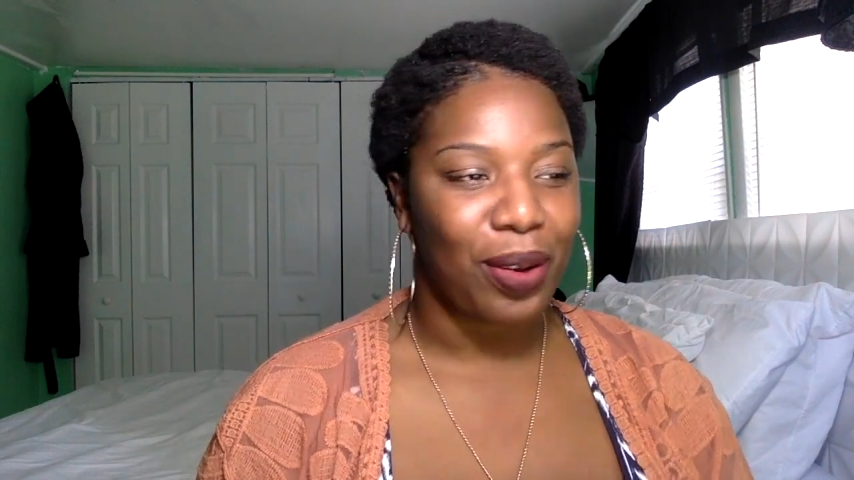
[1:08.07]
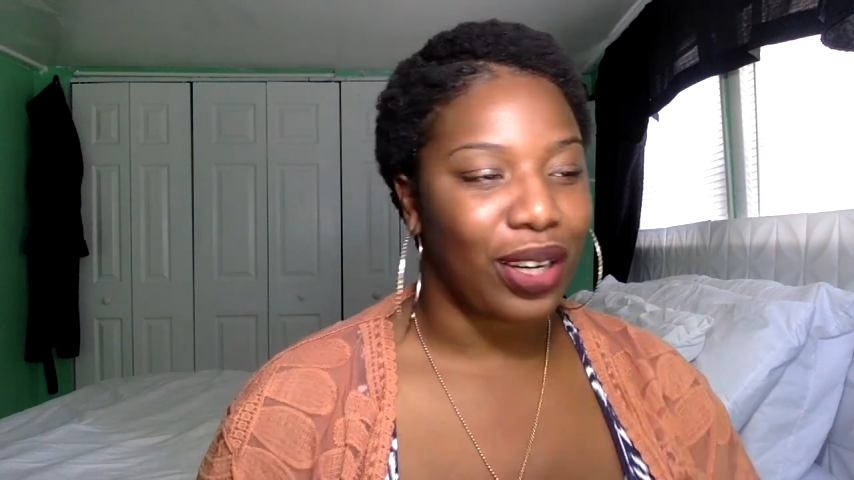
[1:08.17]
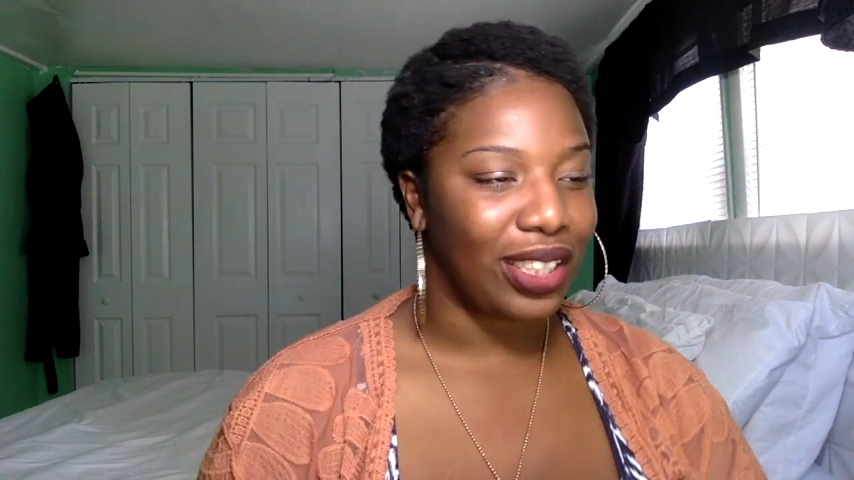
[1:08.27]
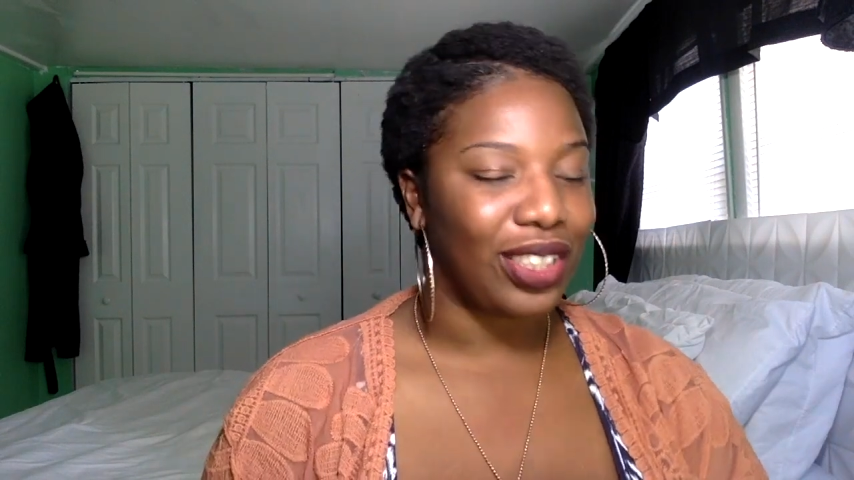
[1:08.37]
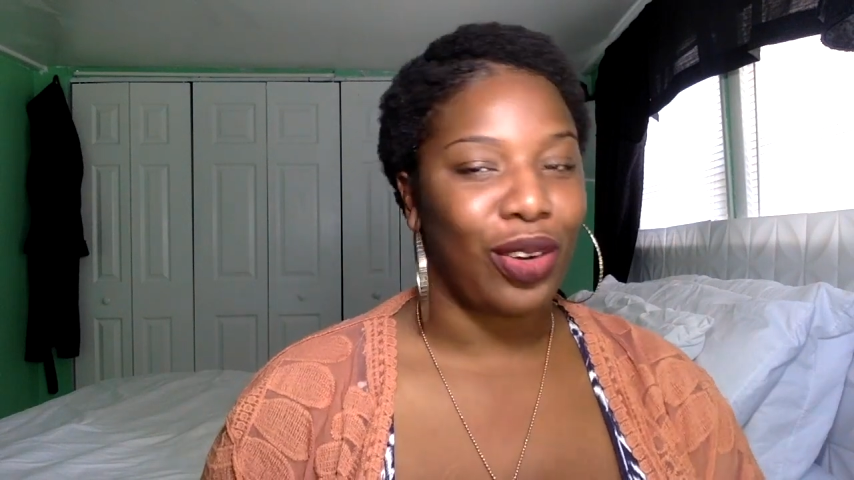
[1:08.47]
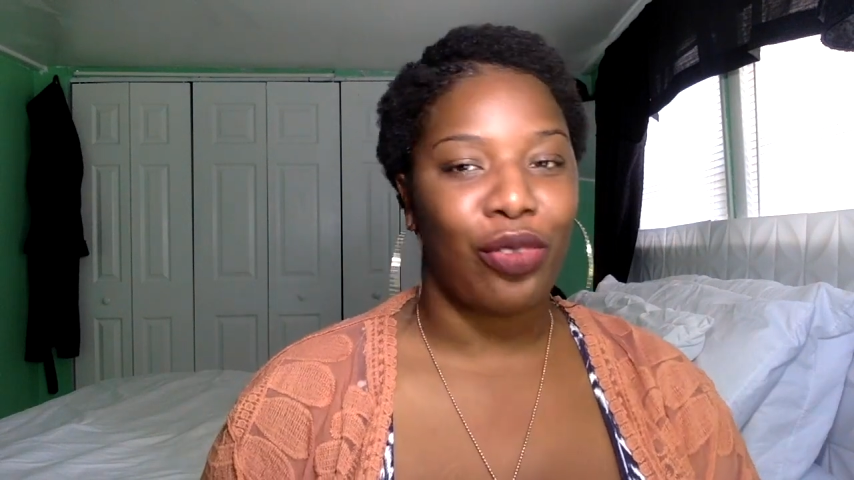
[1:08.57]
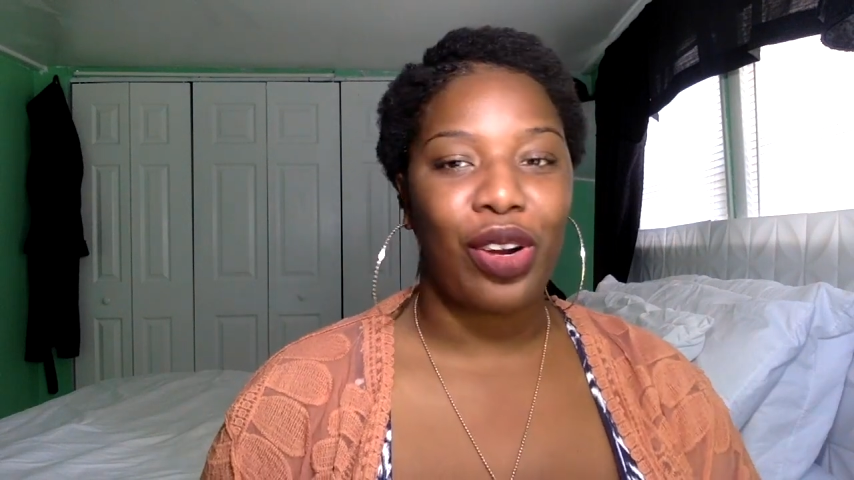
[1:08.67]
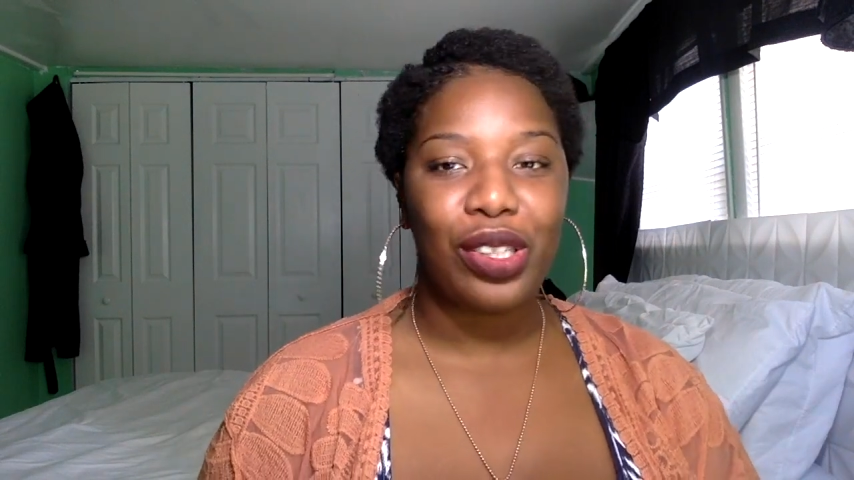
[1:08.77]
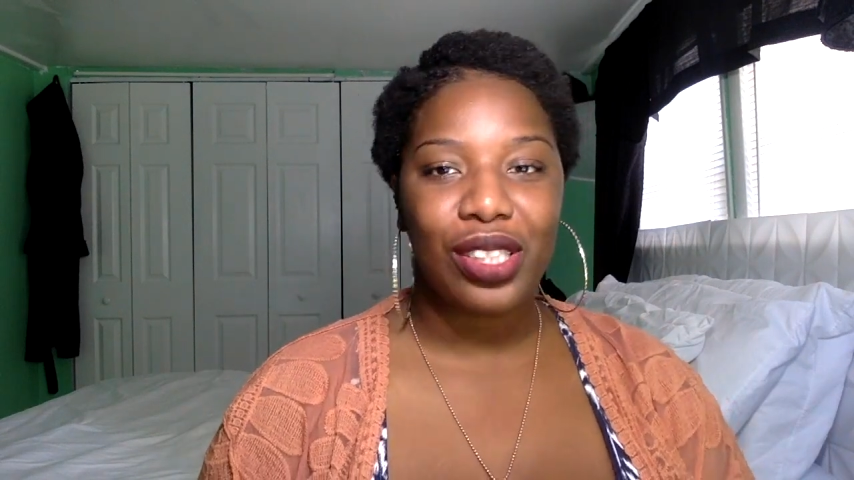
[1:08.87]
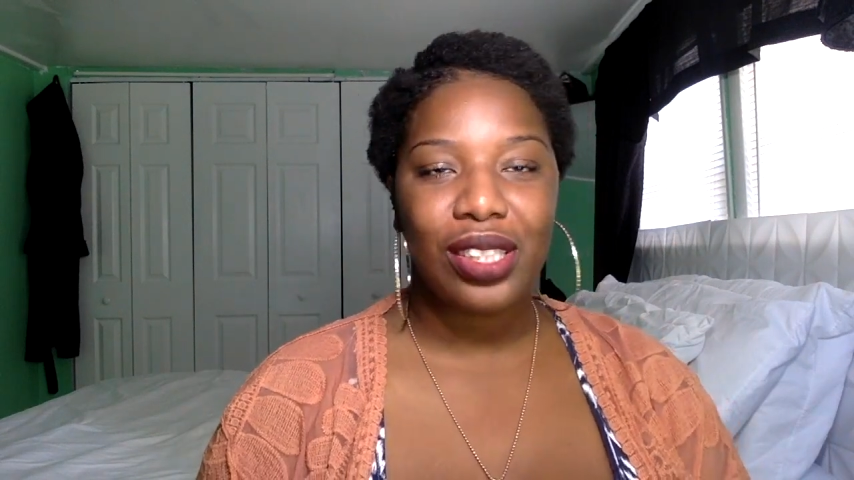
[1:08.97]
Okay, so
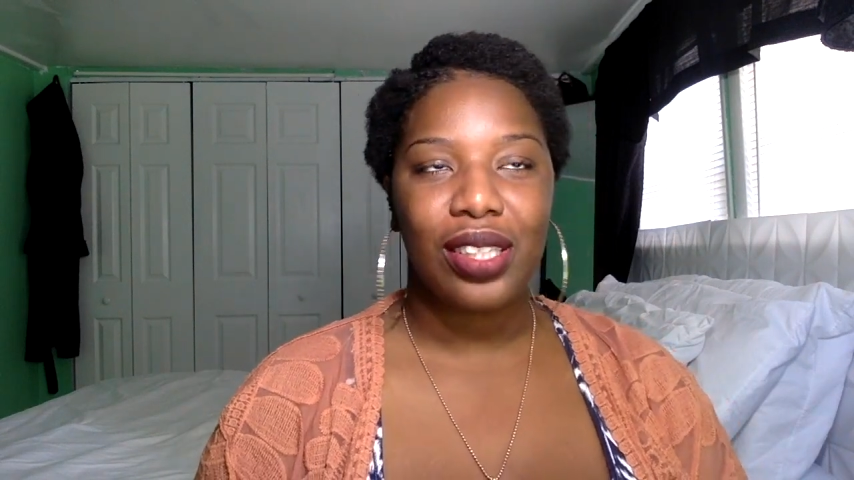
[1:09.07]
first,